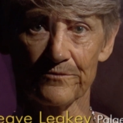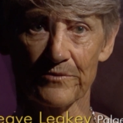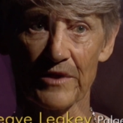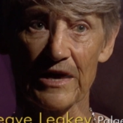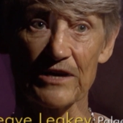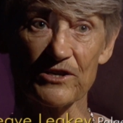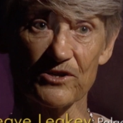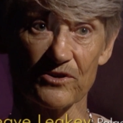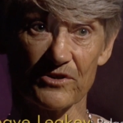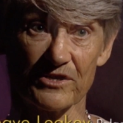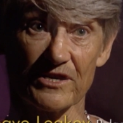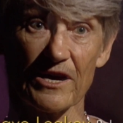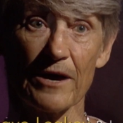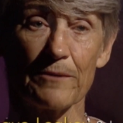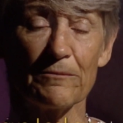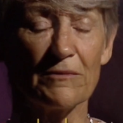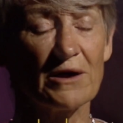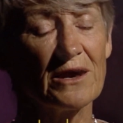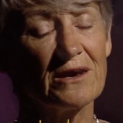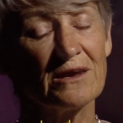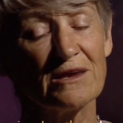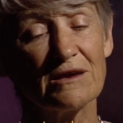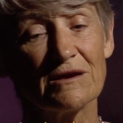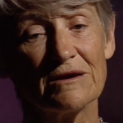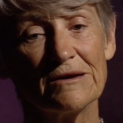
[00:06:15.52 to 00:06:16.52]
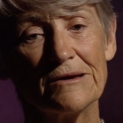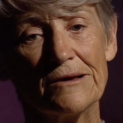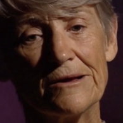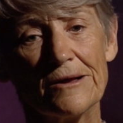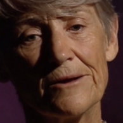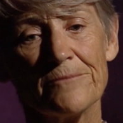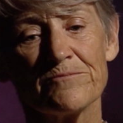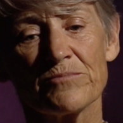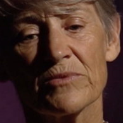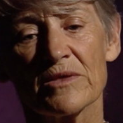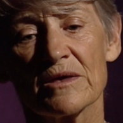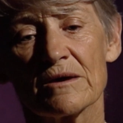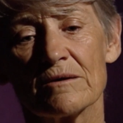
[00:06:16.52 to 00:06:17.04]
as you say,
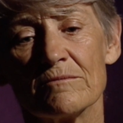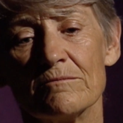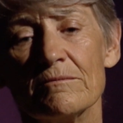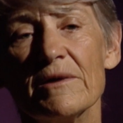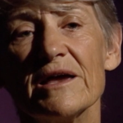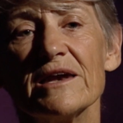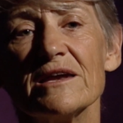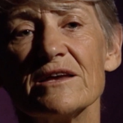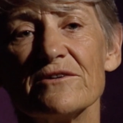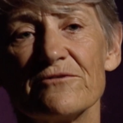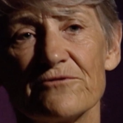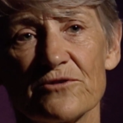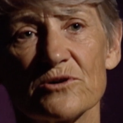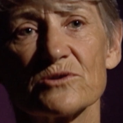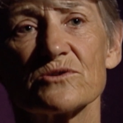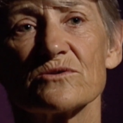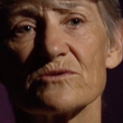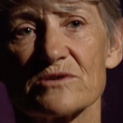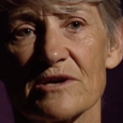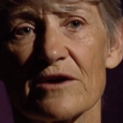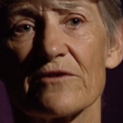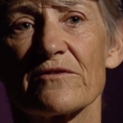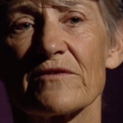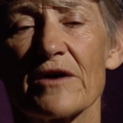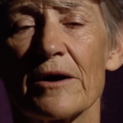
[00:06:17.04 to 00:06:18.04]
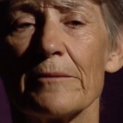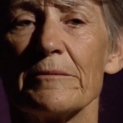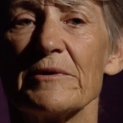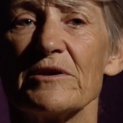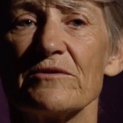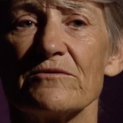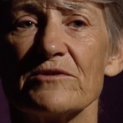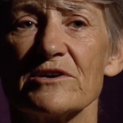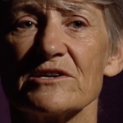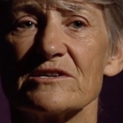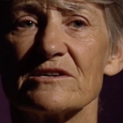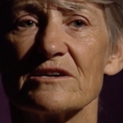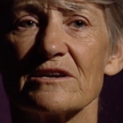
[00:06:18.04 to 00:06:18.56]
many fossils have come in
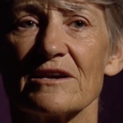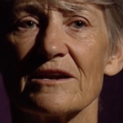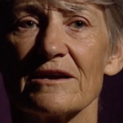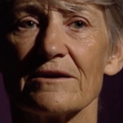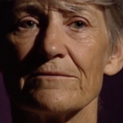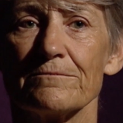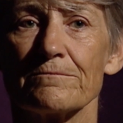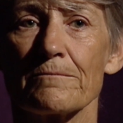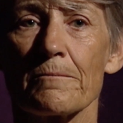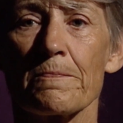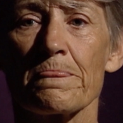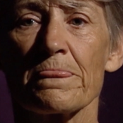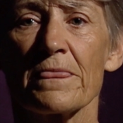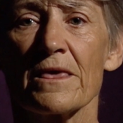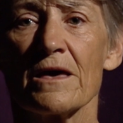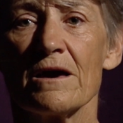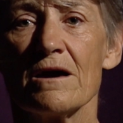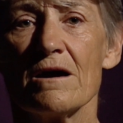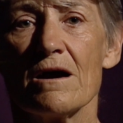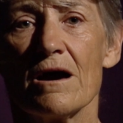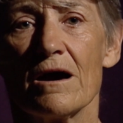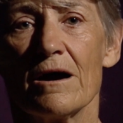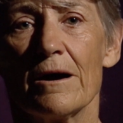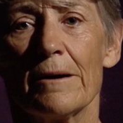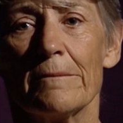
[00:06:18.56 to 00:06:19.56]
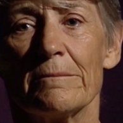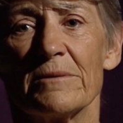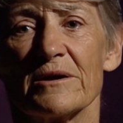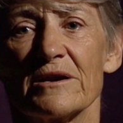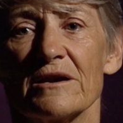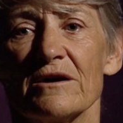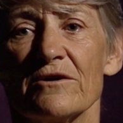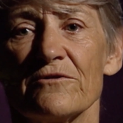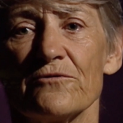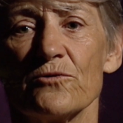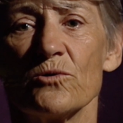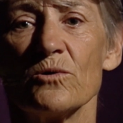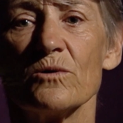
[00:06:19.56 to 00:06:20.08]
recently. But
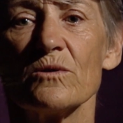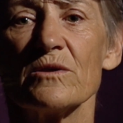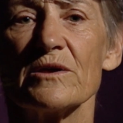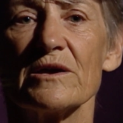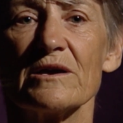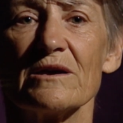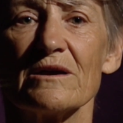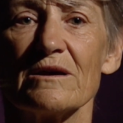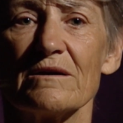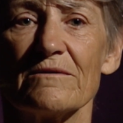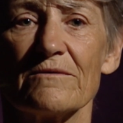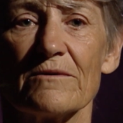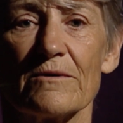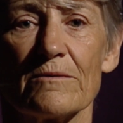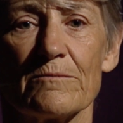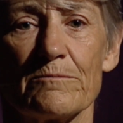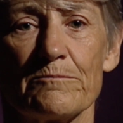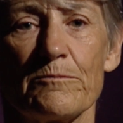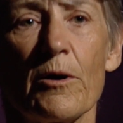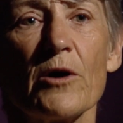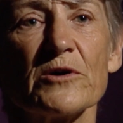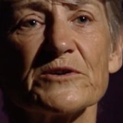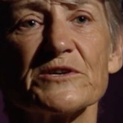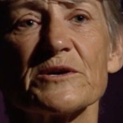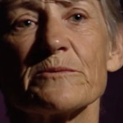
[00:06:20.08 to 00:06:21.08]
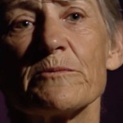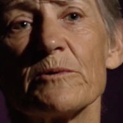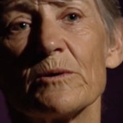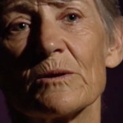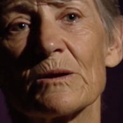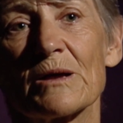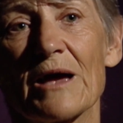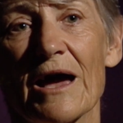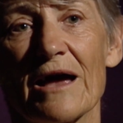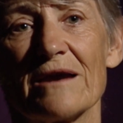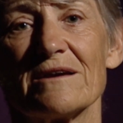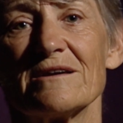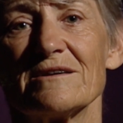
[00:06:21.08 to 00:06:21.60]
of all the possible
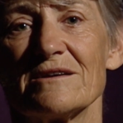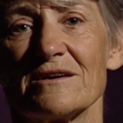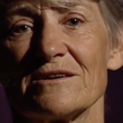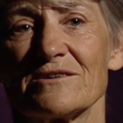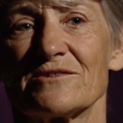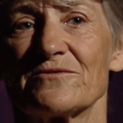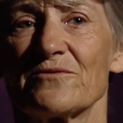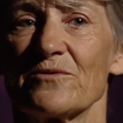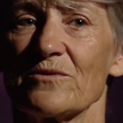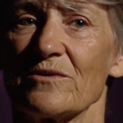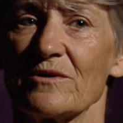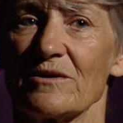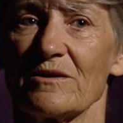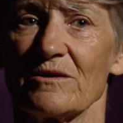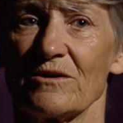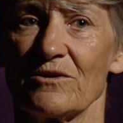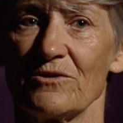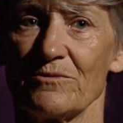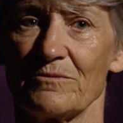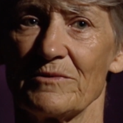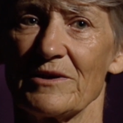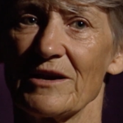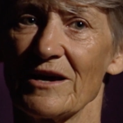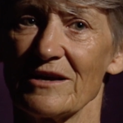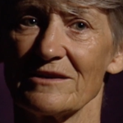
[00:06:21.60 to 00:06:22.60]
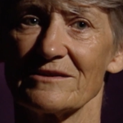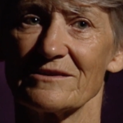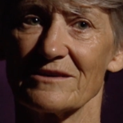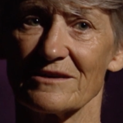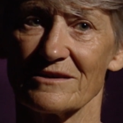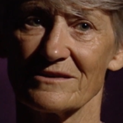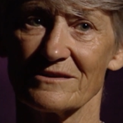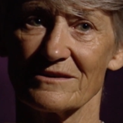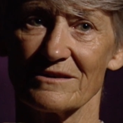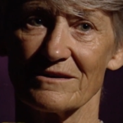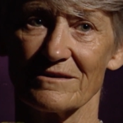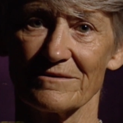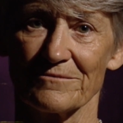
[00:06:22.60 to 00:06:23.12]
candidates for the human
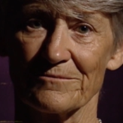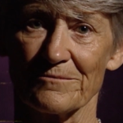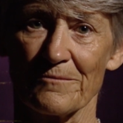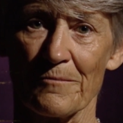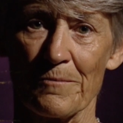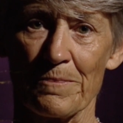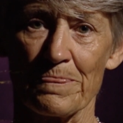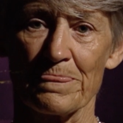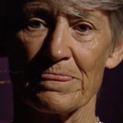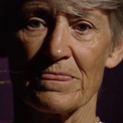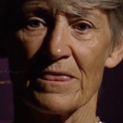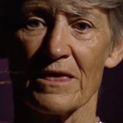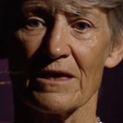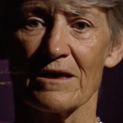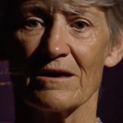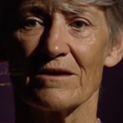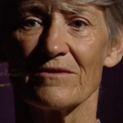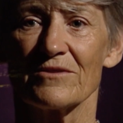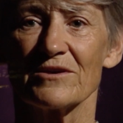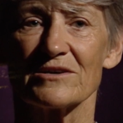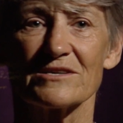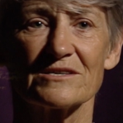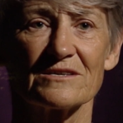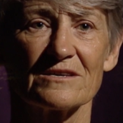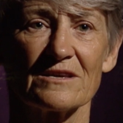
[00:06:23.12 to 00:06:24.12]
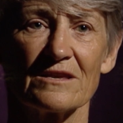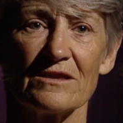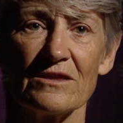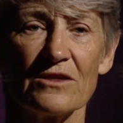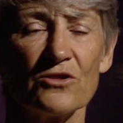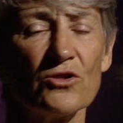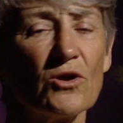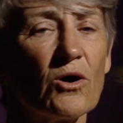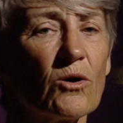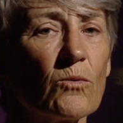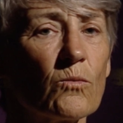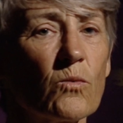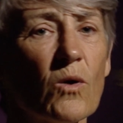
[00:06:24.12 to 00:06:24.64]
ancestor, there's
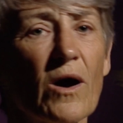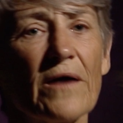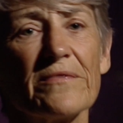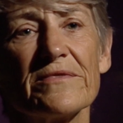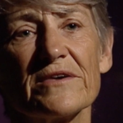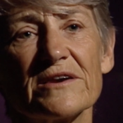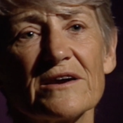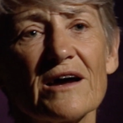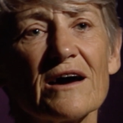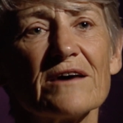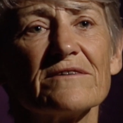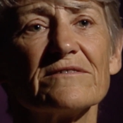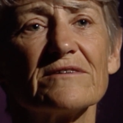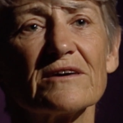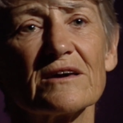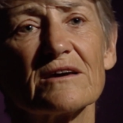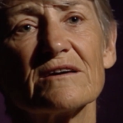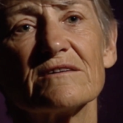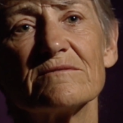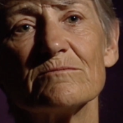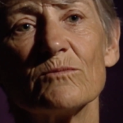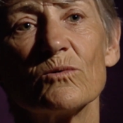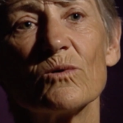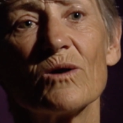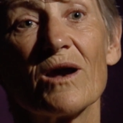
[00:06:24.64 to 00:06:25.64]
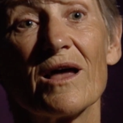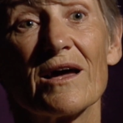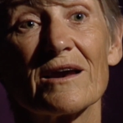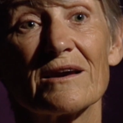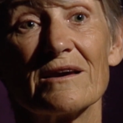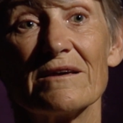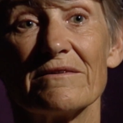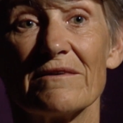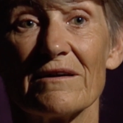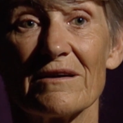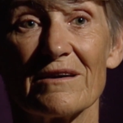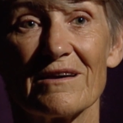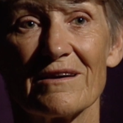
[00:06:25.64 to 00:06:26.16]
not one that I think is more likely
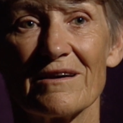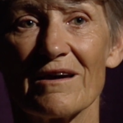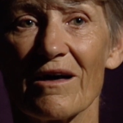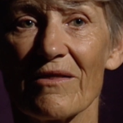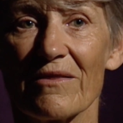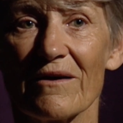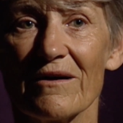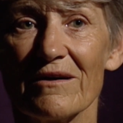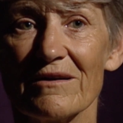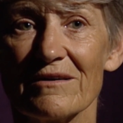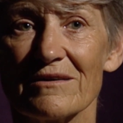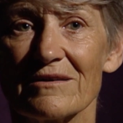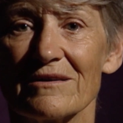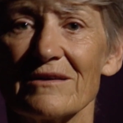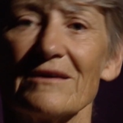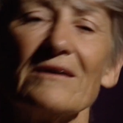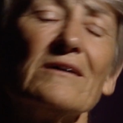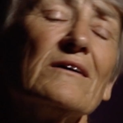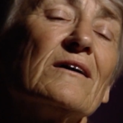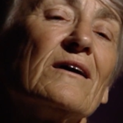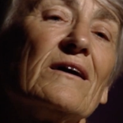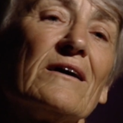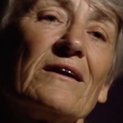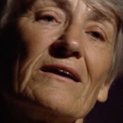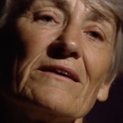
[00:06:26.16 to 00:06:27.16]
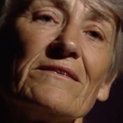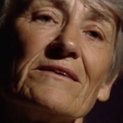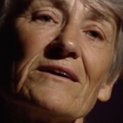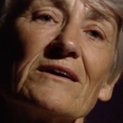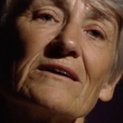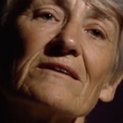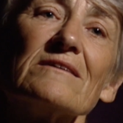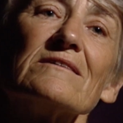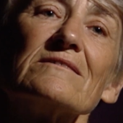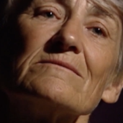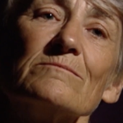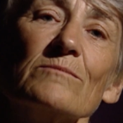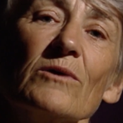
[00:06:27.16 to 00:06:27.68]
than another. And I think
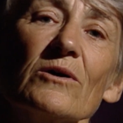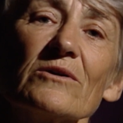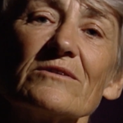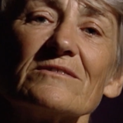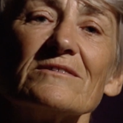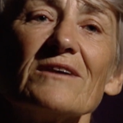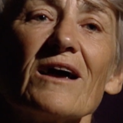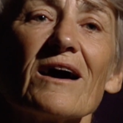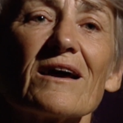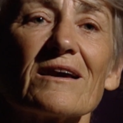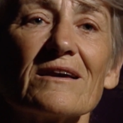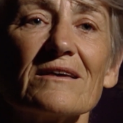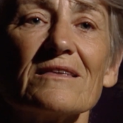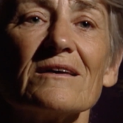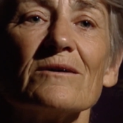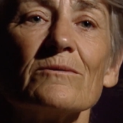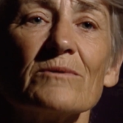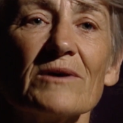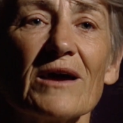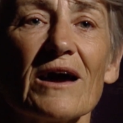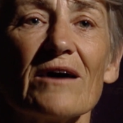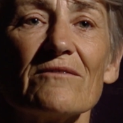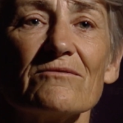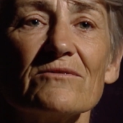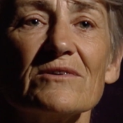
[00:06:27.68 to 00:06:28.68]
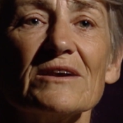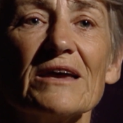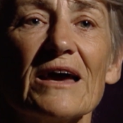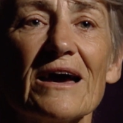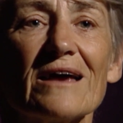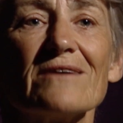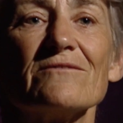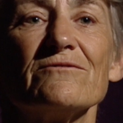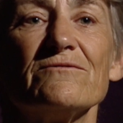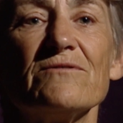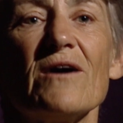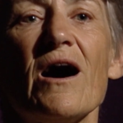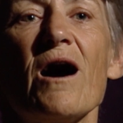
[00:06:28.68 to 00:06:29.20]
it is most likely that we haven't yet
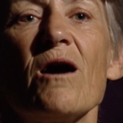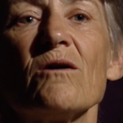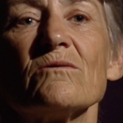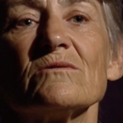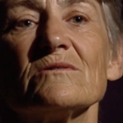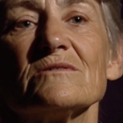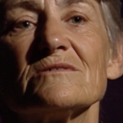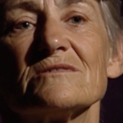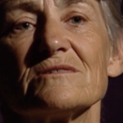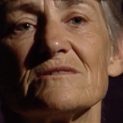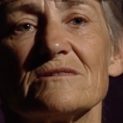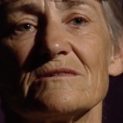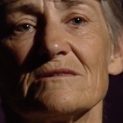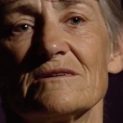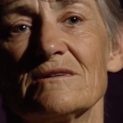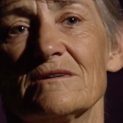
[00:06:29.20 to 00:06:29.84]
found